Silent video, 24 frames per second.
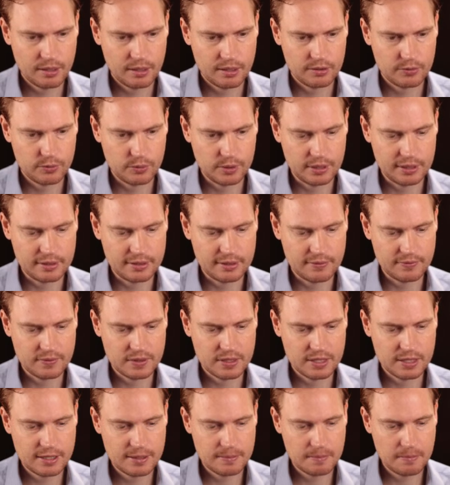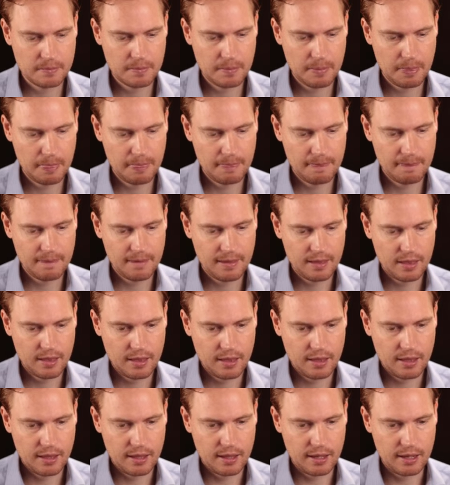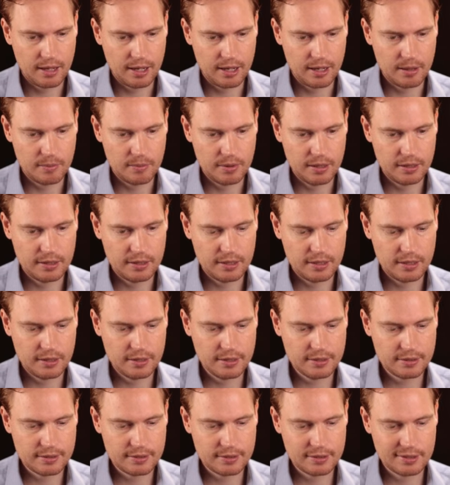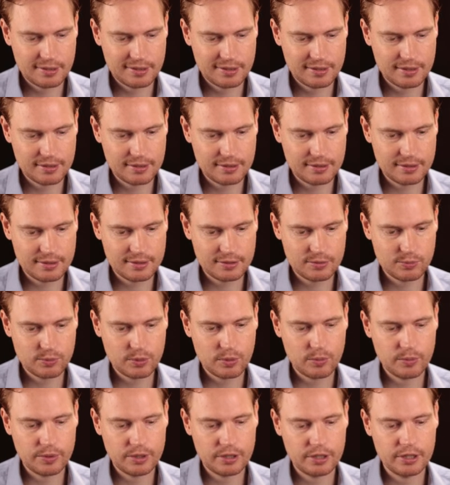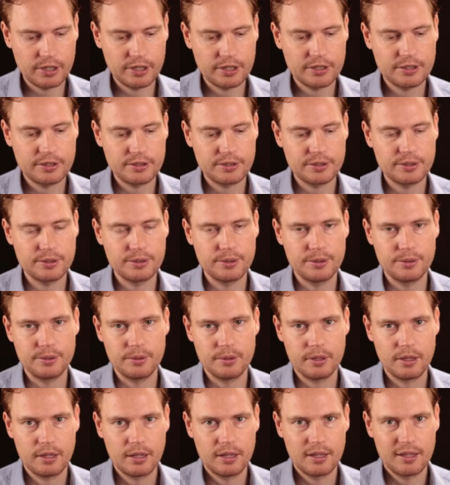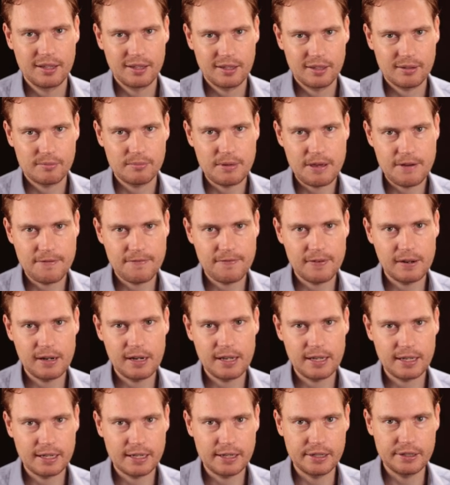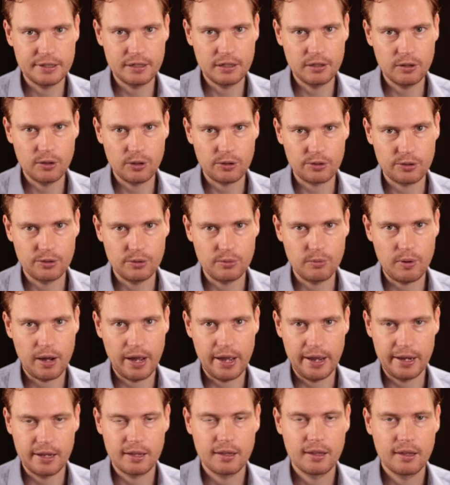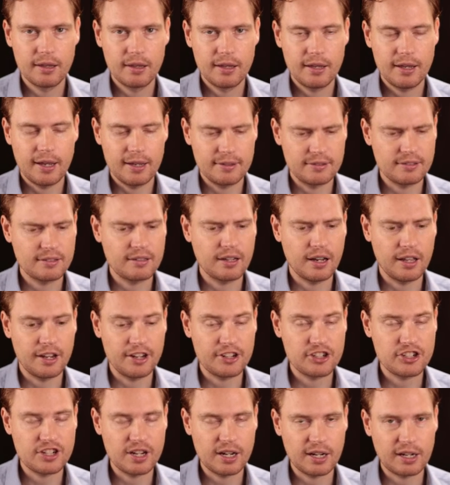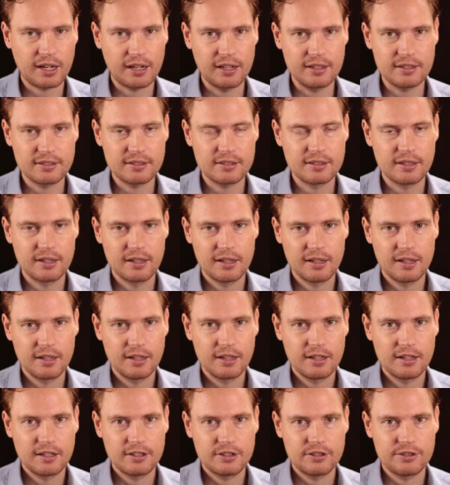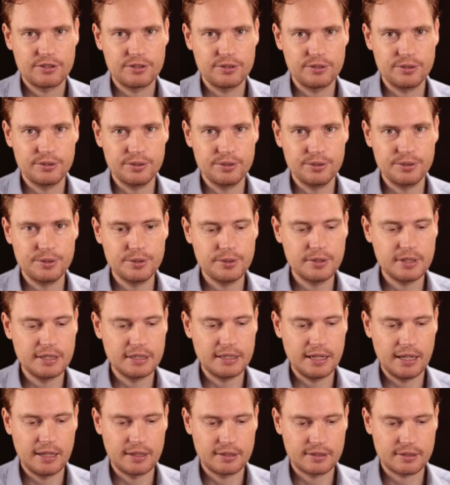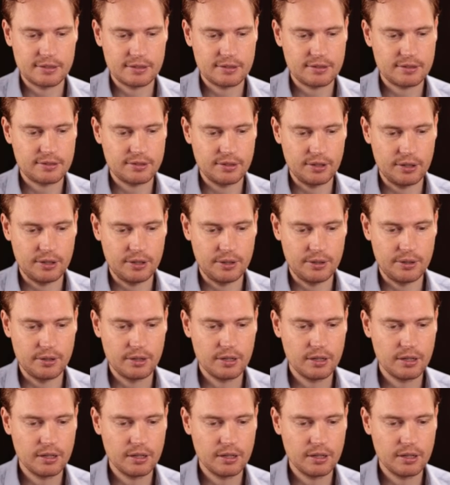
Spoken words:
2017. And then this is what we're going to be filling in along the way as a kind of checklist to do the analysis. So